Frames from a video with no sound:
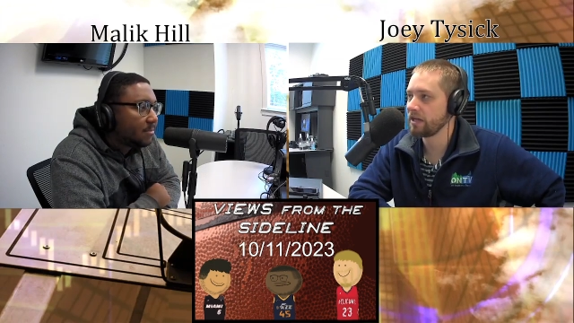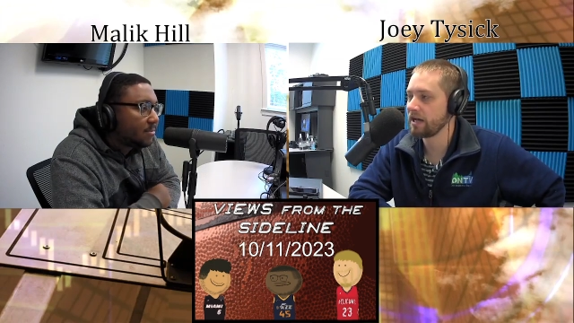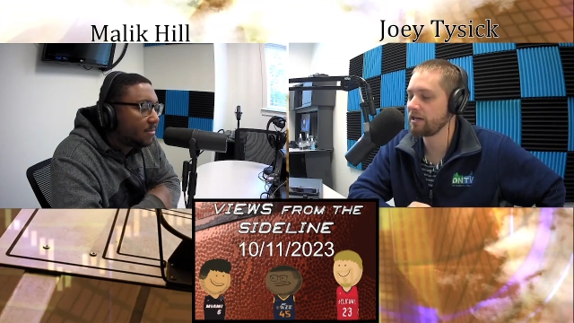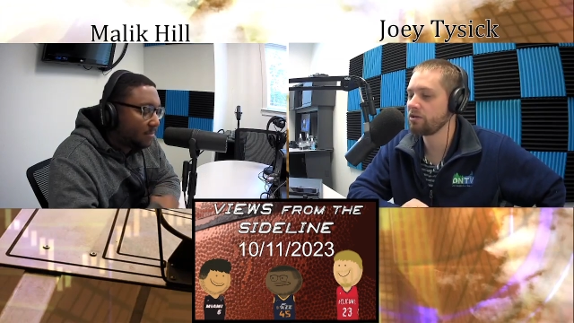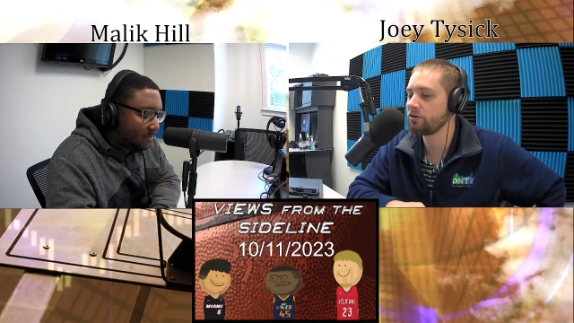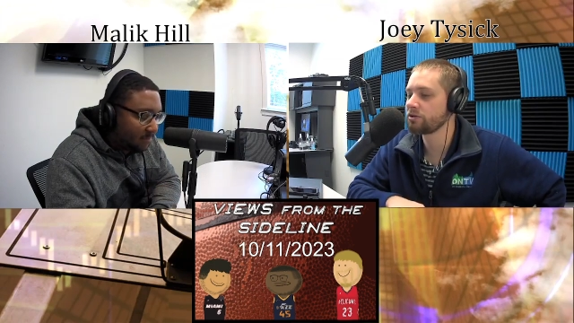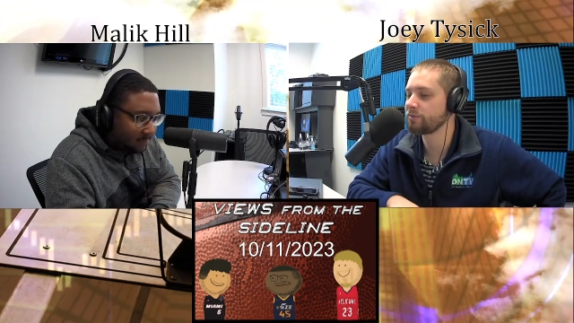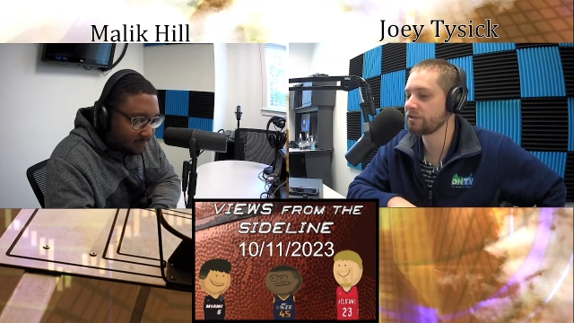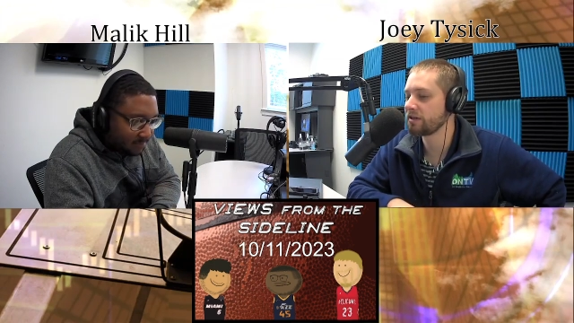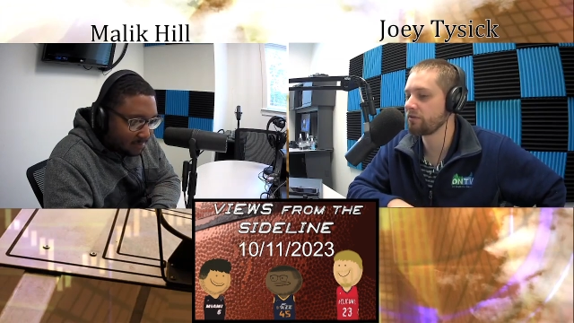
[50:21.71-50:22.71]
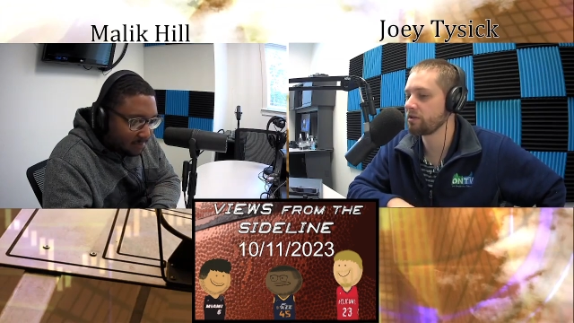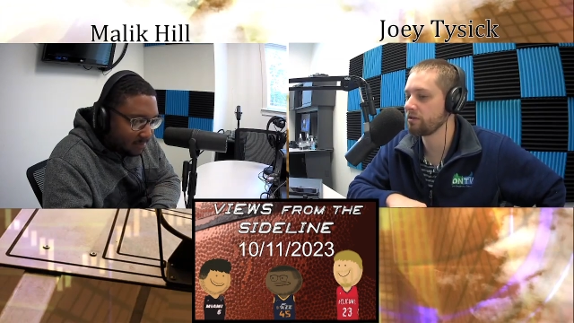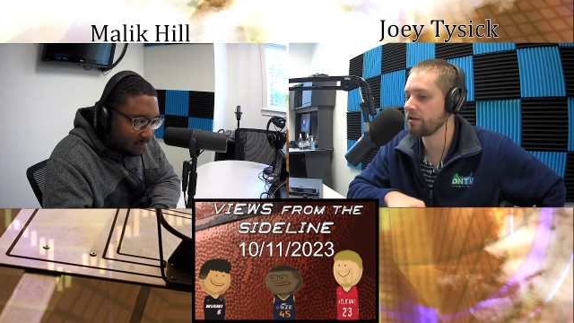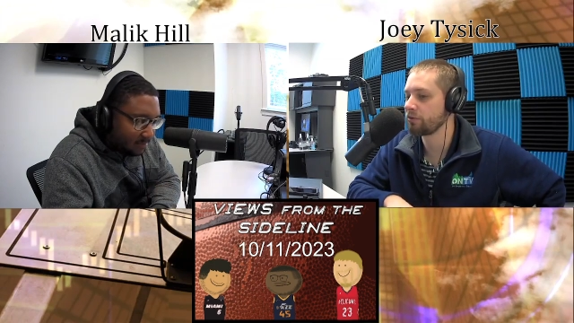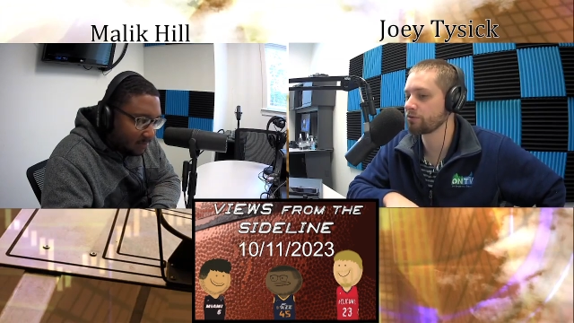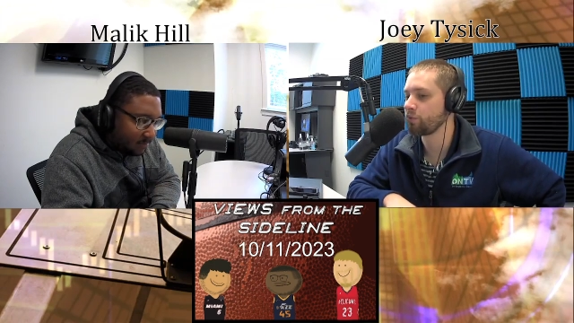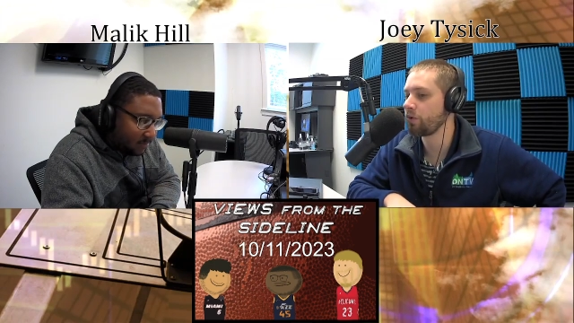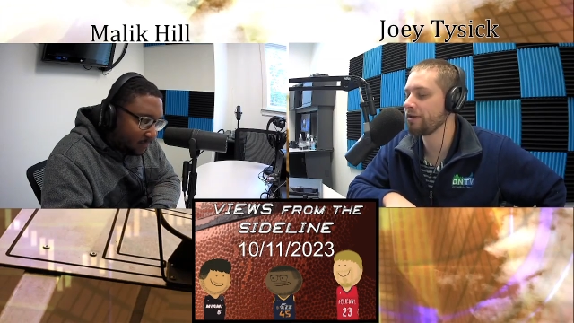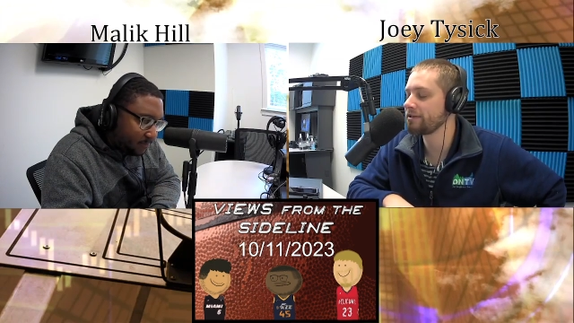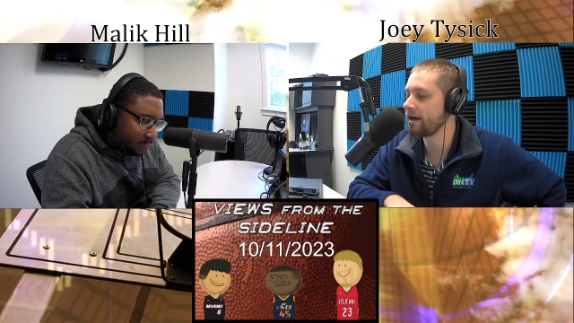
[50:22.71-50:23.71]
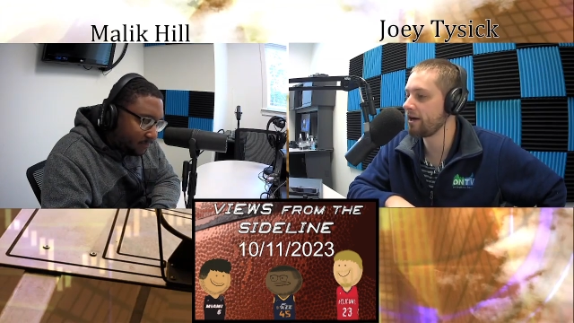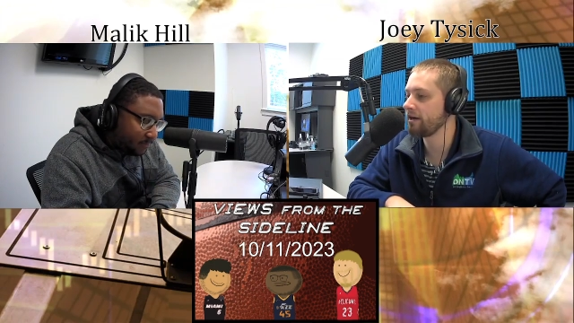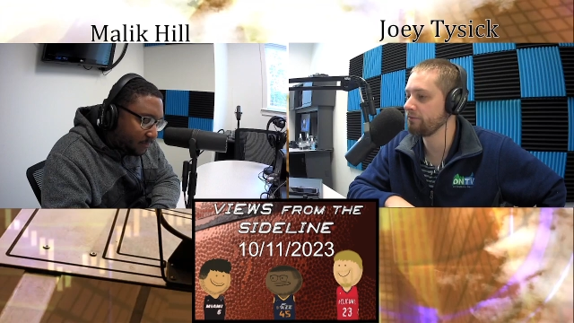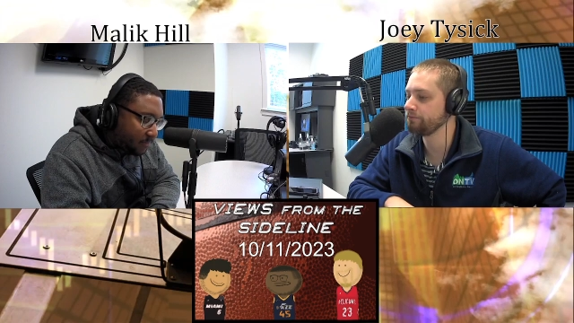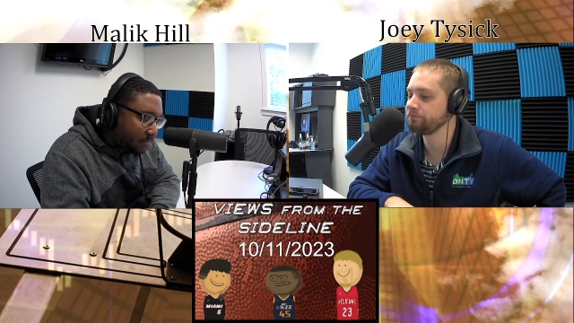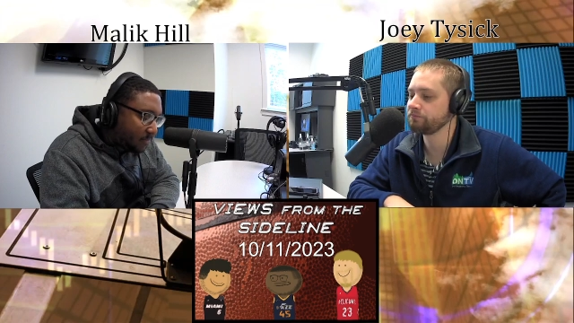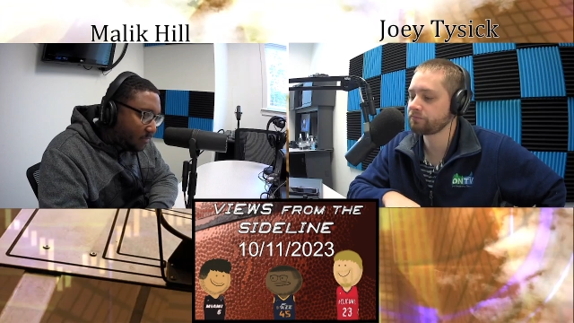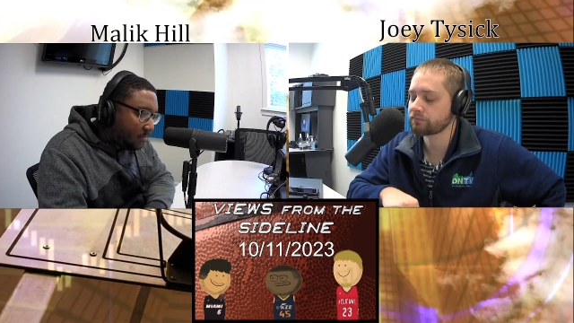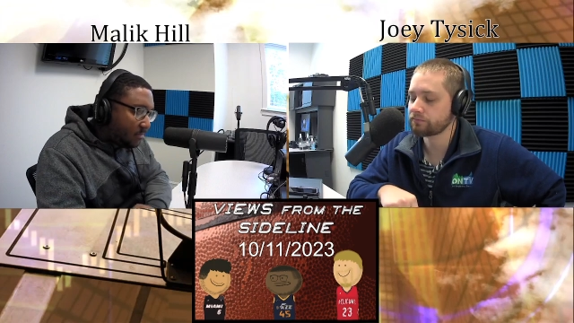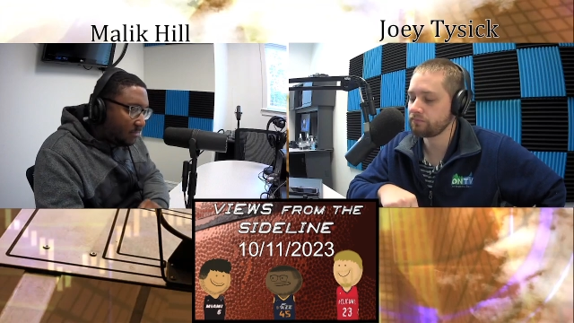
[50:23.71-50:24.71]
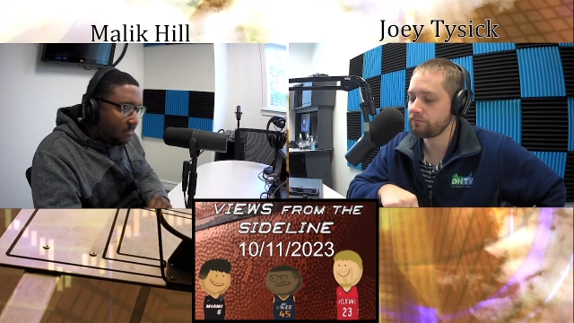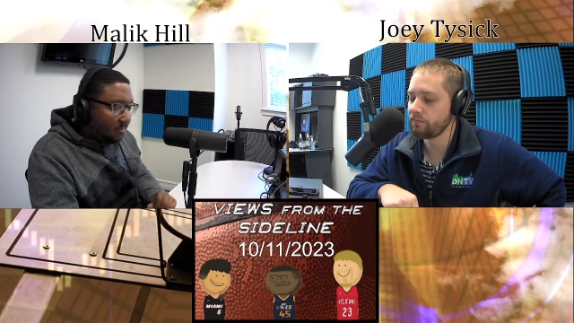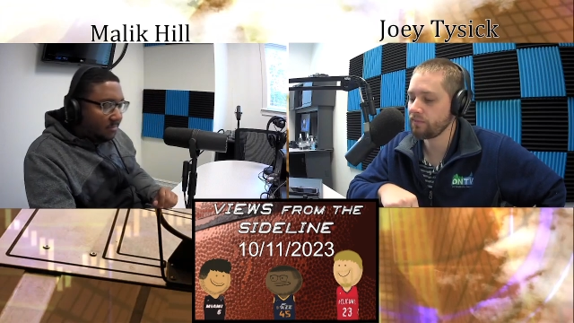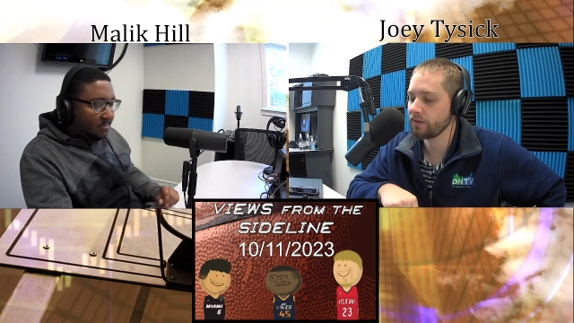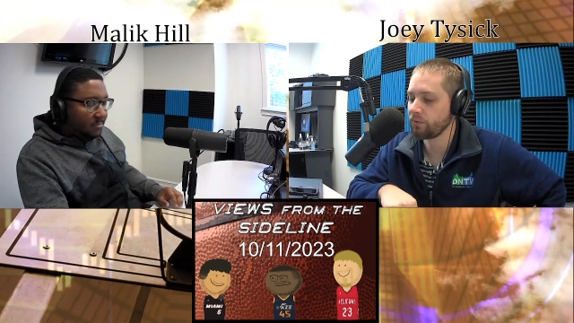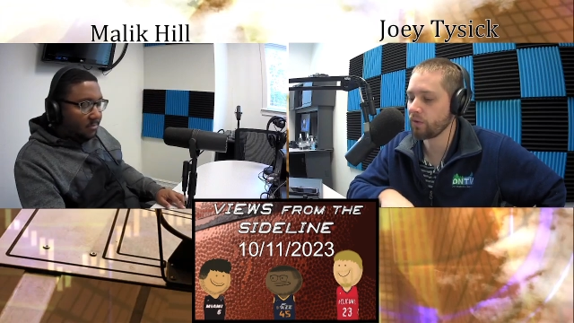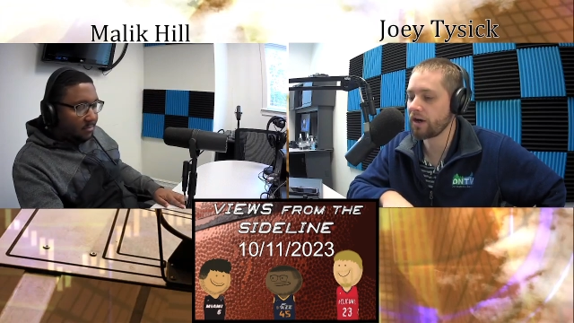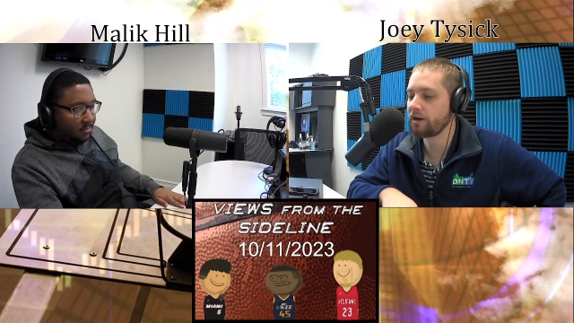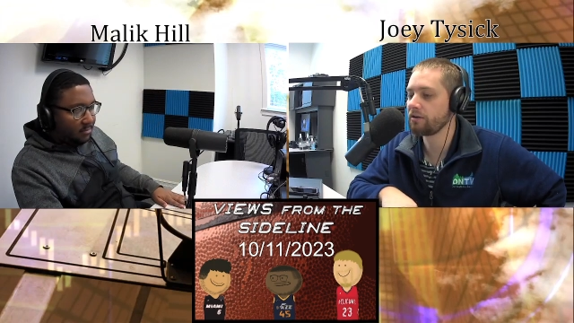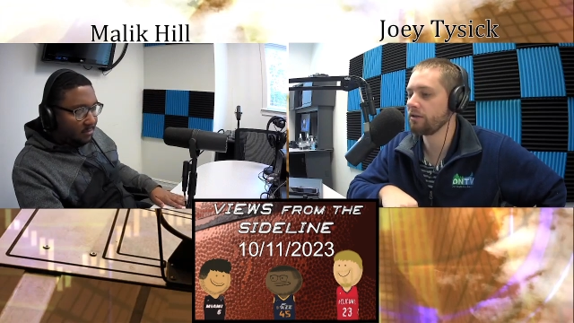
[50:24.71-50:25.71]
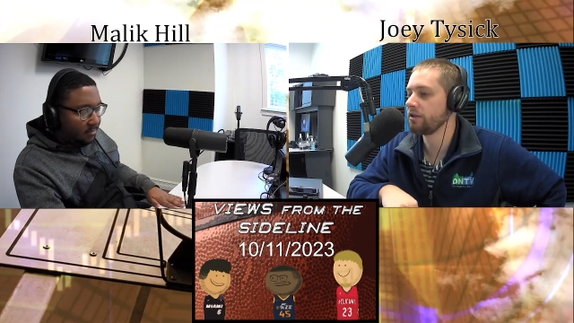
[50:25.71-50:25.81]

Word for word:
Speaker 1: And I know specifically there was one time where